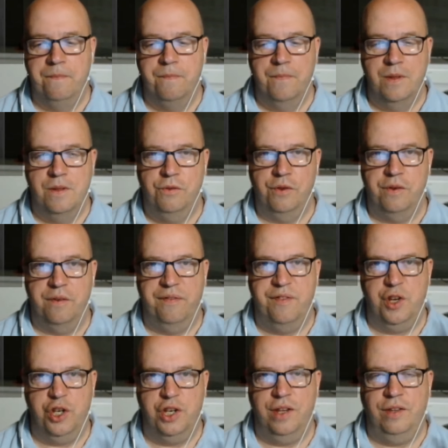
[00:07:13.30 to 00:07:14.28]
sort of
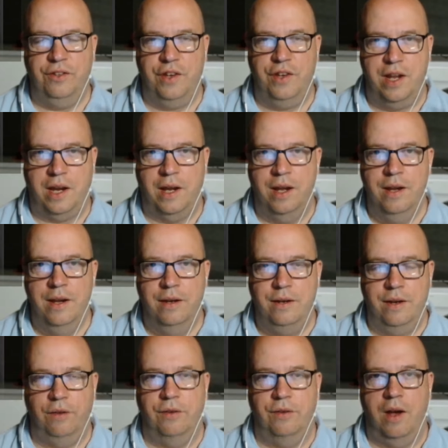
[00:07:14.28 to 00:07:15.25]
fascistic
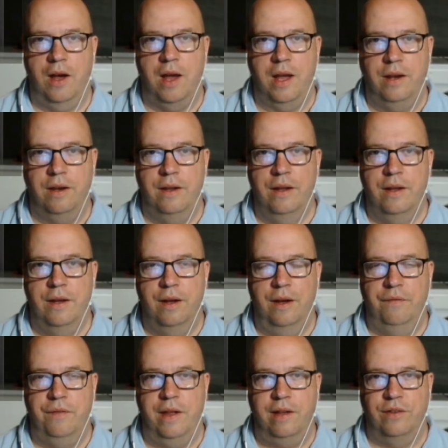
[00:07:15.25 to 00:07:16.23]
design
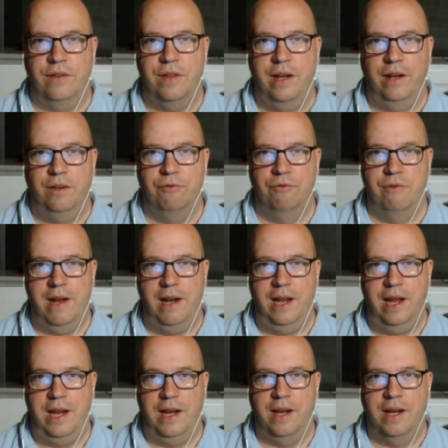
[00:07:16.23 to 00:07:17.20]
of these things
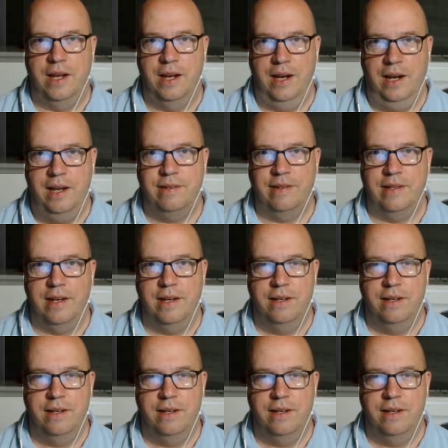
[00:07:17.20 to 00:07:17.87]
really can elicit.